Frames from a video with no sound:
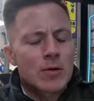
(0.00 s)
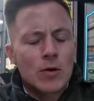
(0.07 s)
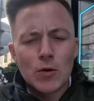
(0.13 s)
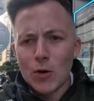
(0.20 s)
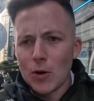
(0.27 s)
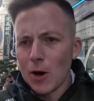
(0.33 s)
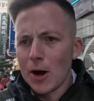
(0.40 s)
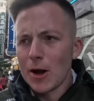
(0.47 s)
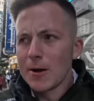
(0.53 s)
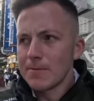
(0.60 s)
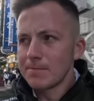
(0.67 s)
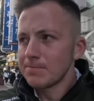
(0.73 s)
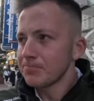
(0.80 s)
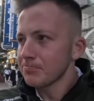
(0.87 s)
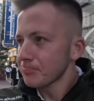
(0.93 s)
Oh.
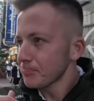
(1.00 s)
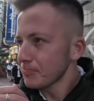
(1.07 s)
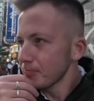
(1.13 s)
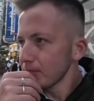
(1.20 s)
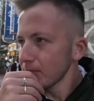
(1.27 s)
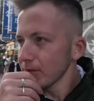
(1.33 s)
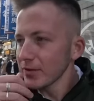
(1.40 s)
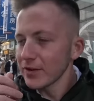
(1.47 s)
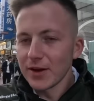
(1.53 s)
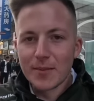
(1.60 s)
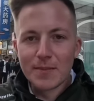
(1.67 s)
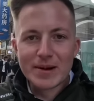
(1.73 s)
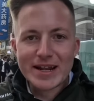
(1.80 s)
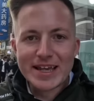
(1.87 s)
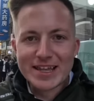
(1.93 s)
The
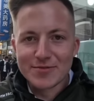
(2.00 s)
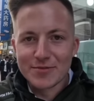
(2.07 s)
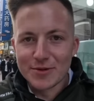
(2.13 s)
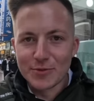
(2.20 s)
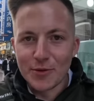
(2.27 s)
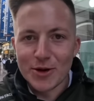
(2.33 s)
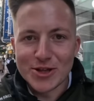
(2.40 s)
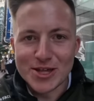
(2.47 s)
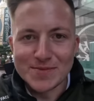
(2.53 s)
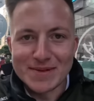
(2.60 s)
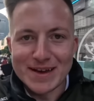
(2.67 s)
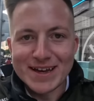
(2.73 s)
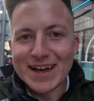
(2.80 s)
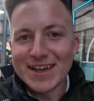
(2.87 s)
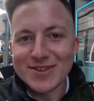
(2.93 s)
police were watching
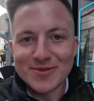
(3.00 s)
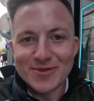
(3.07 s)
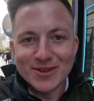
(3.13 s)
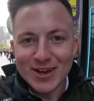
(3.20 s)
me as you were